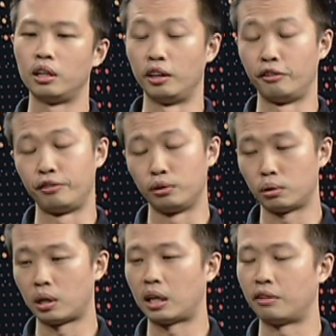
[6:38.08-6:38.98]
If
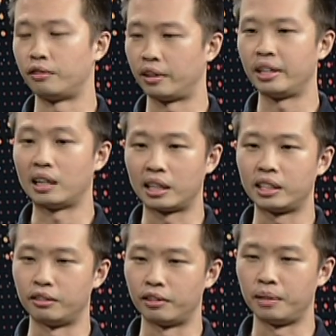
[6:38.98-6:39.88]
you are very
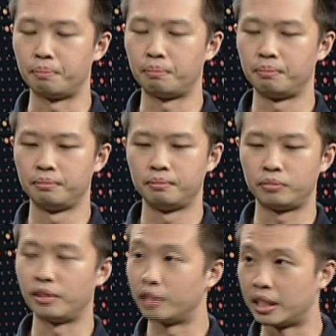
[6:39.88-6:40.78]
lucky, very
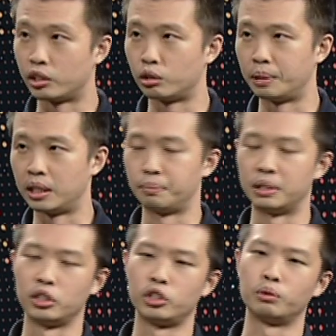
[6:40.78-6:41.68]
privileged to be in a
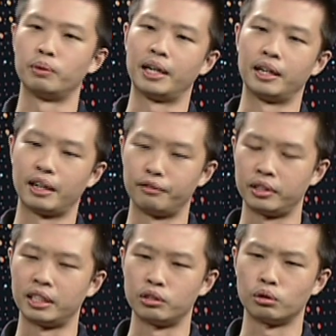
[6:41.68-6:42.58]
position where
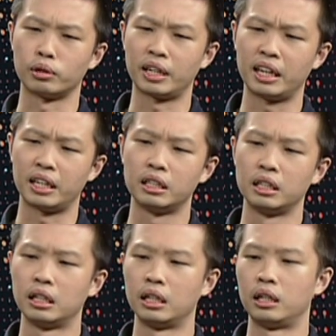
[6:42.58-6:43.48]
everything is okay,
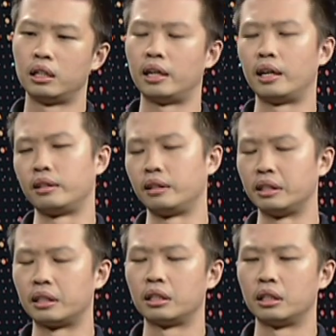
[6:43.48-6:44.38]
then I
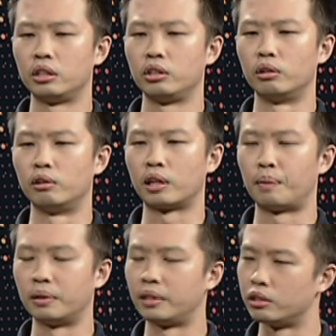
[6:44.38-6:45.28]
think, you know, a
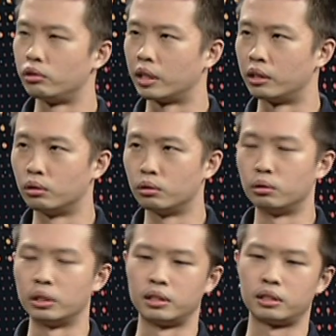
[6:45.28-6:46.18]
couple of things you can
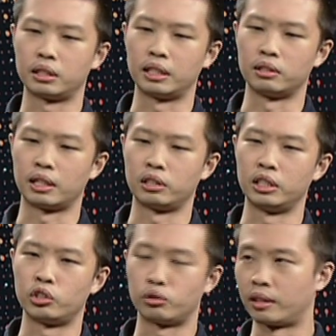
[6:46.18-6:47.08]
do is
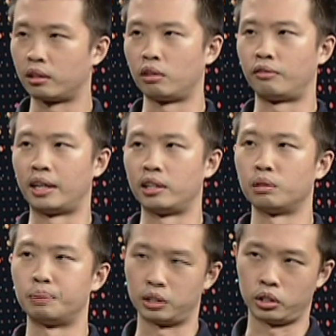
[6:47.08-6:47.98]
actually strengthen your
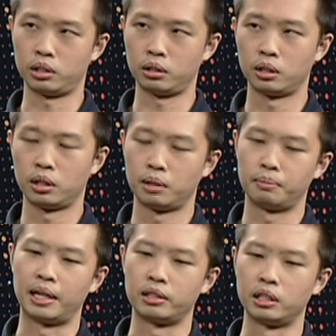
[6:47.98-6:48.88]
financial position
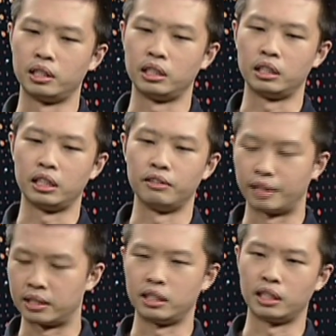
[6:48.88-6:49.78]
by actually
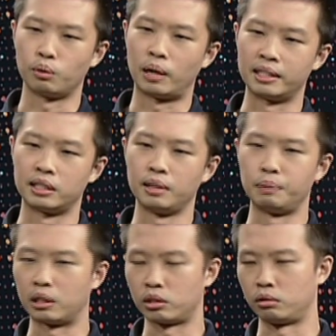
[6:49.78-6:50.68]
investing it wisely,
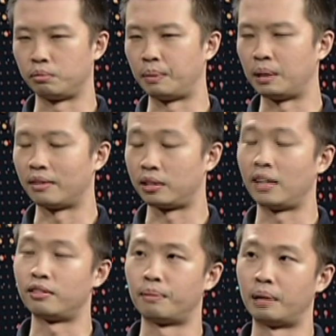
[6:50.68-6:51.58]
because you maybe have
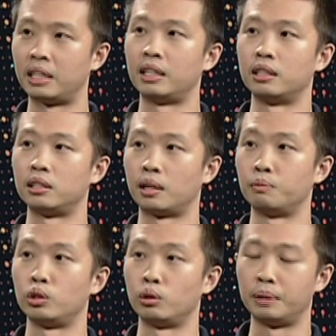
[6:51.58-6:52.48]
saved some money in this
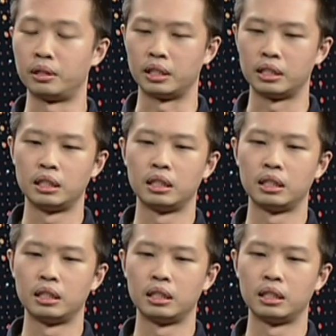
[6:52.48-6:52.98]
MCO period.